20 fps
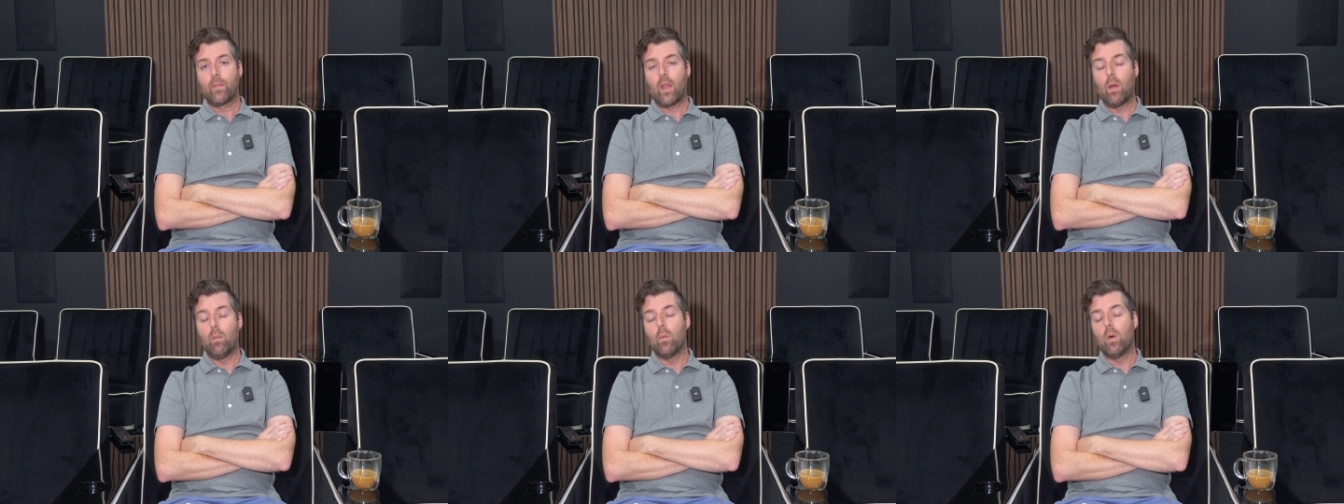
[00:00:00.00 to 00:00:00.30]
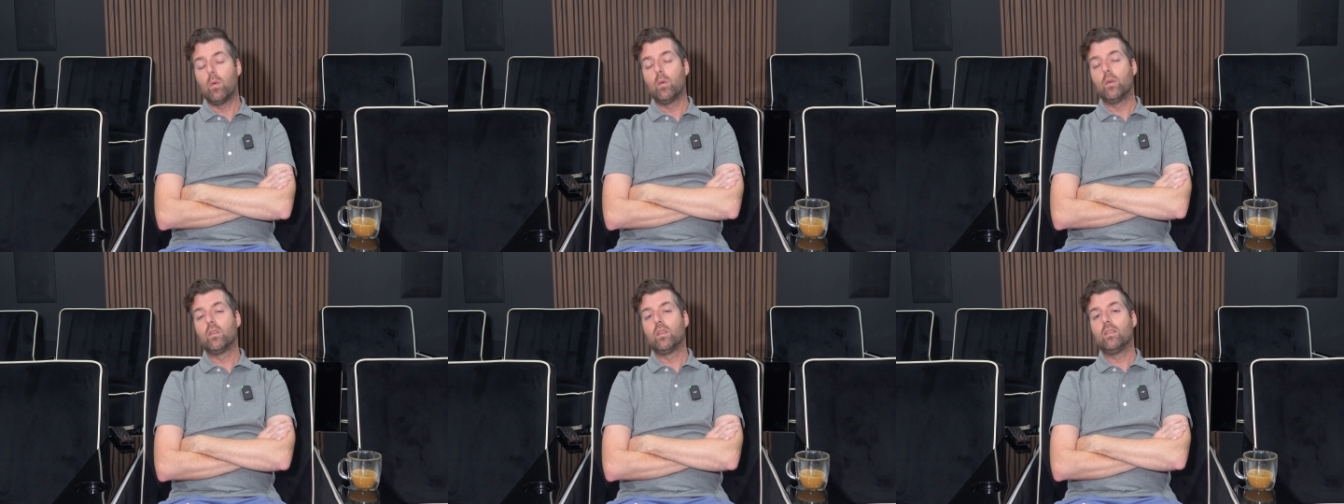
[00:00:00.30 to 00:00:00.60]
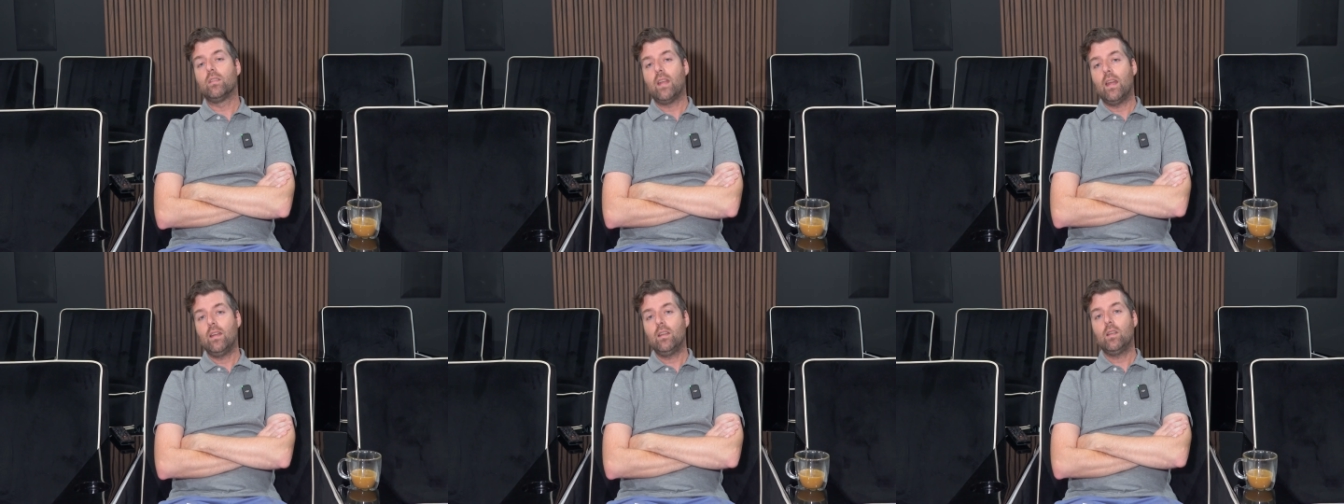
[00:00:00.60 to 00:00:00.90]
And what was
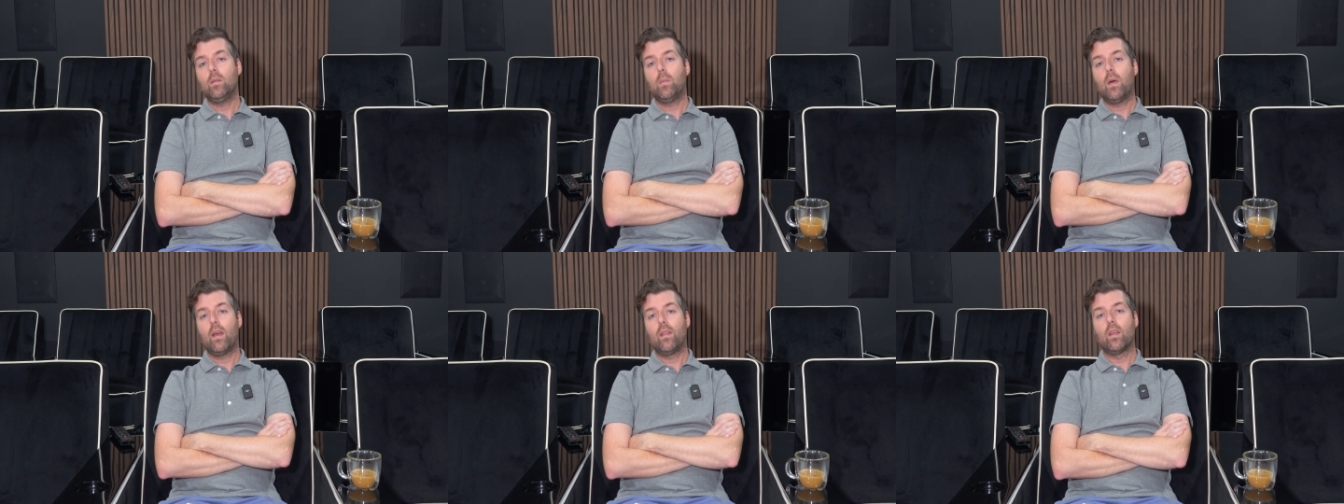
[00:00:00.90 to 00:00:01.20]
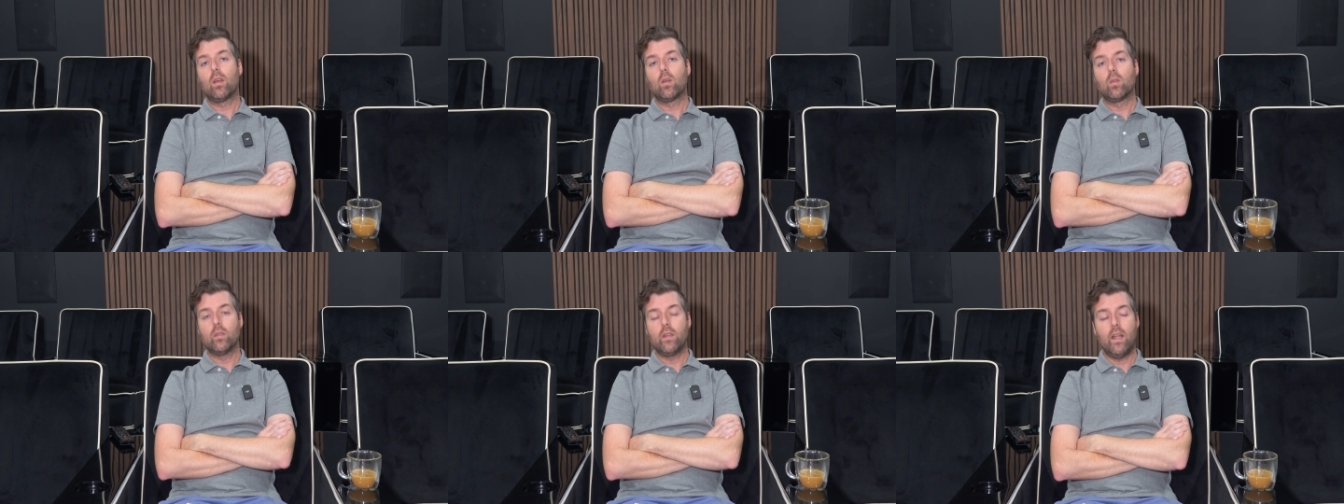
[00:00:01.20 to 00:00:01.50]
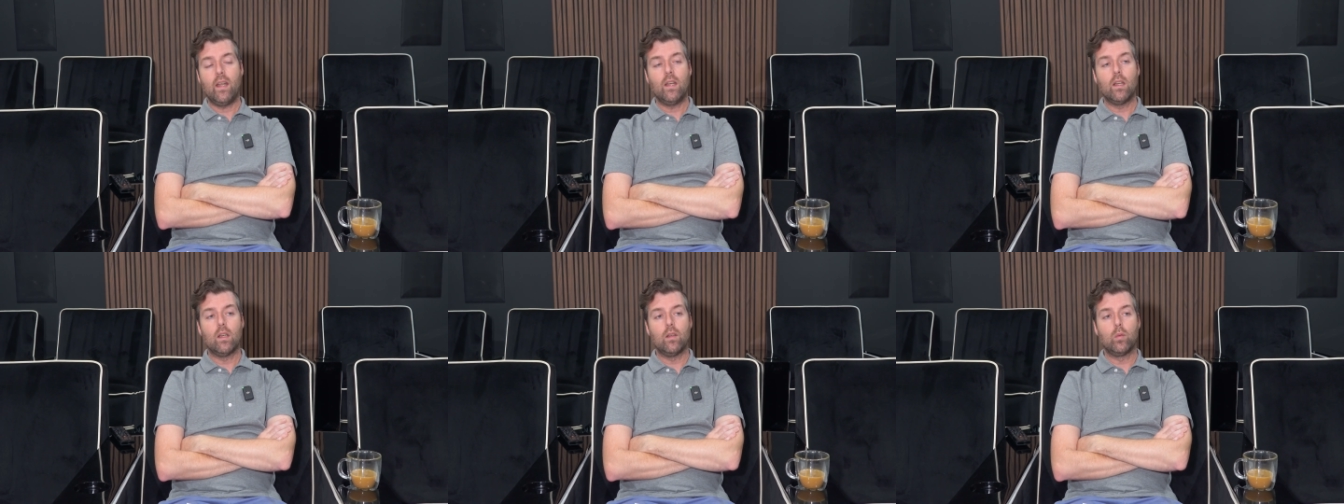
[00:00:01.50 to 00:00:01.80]
intended by the
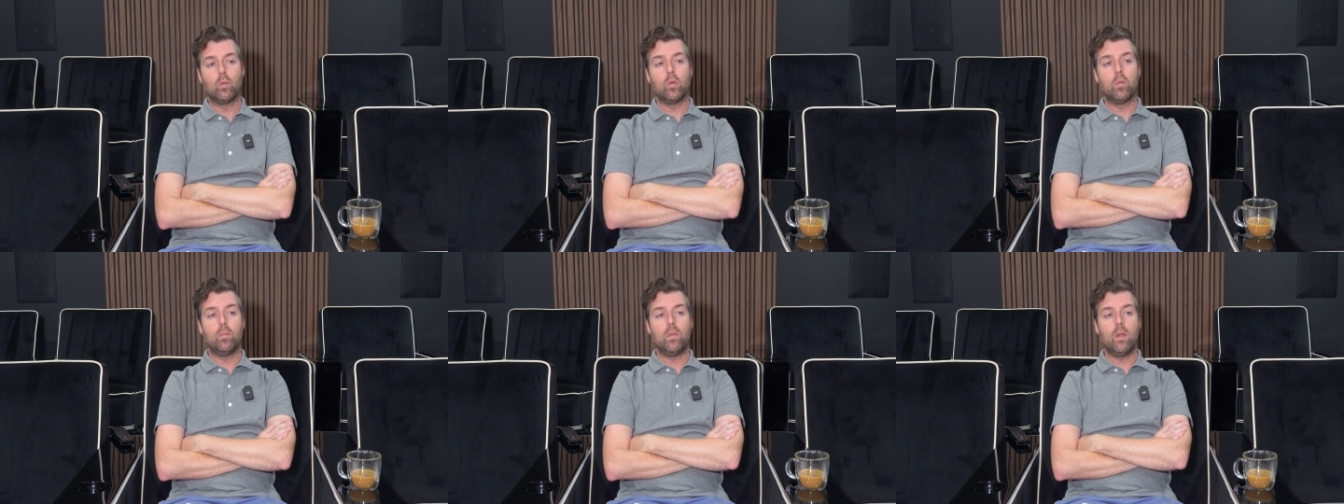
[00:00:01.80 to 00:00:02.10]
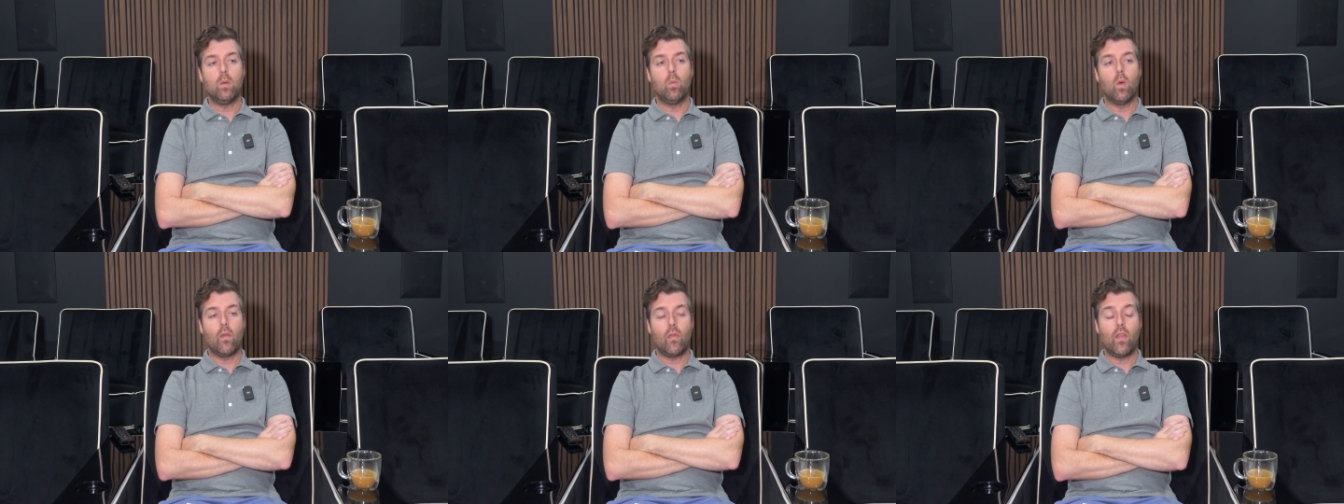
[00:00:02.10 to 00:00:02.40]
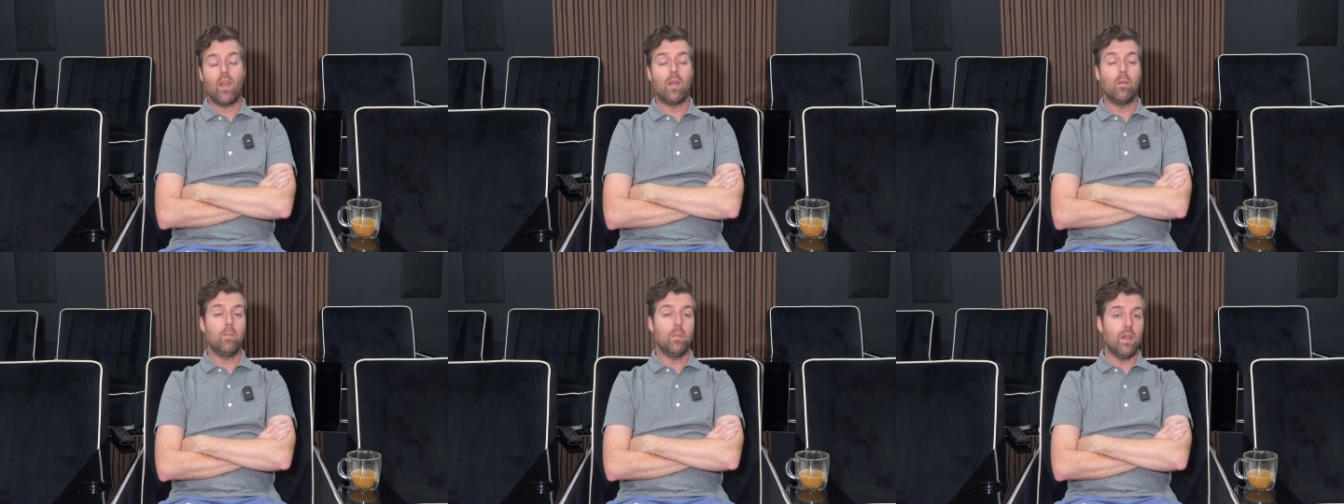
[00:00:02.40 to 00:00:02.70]
creatives would be what
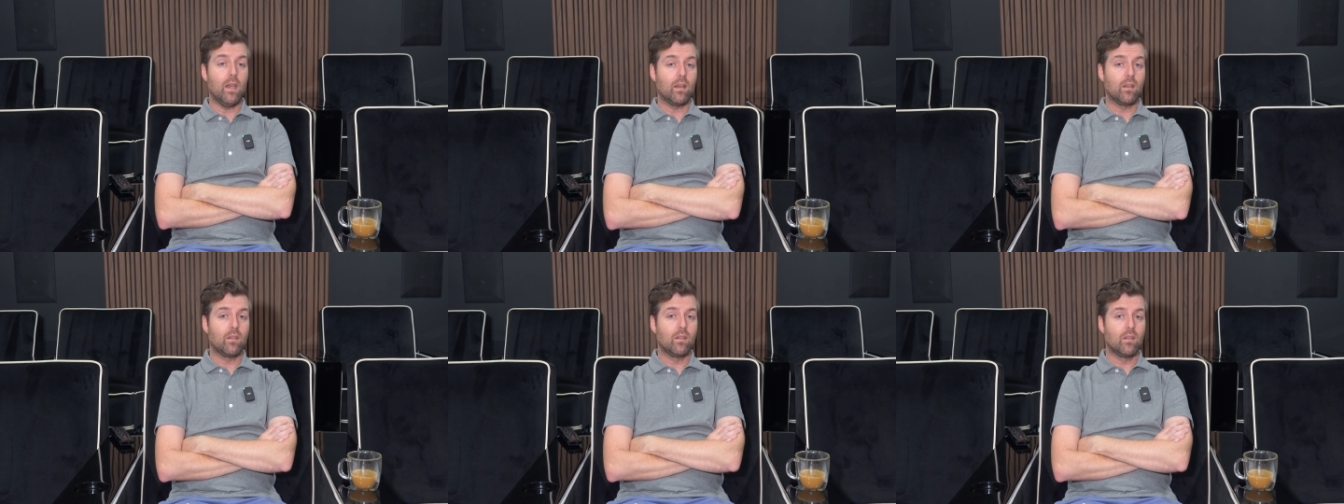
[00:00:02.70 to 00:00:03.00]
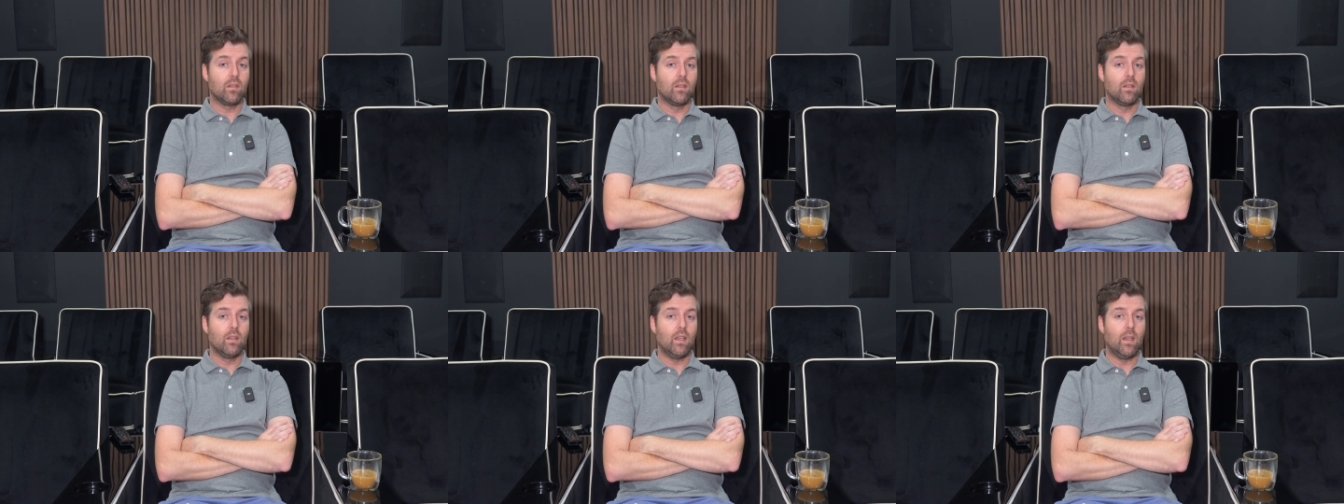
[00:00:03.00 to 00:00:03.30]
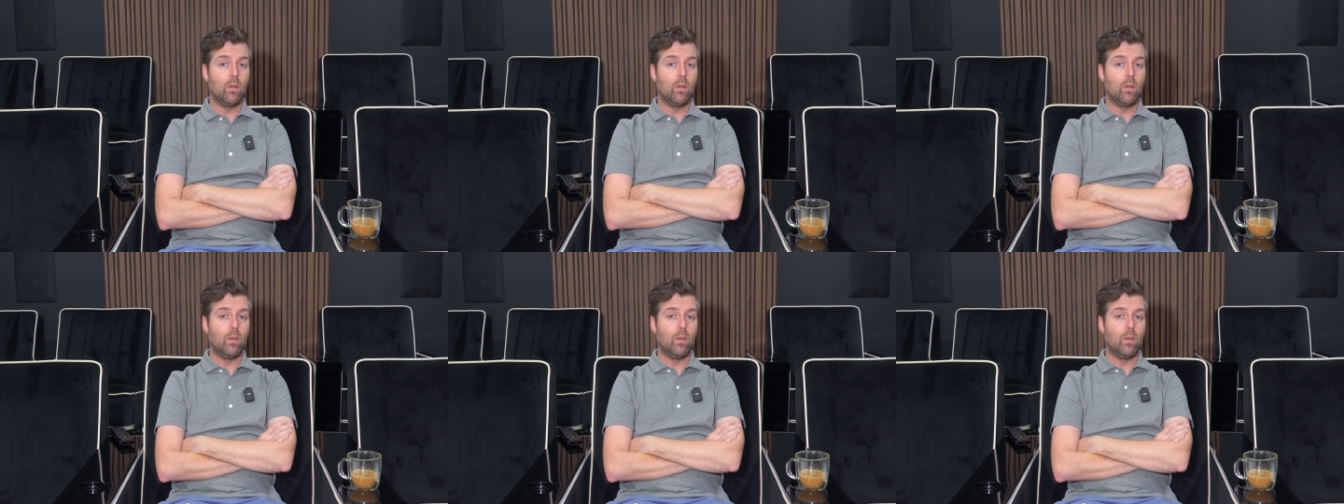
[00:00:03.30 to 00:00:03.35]
they mixed.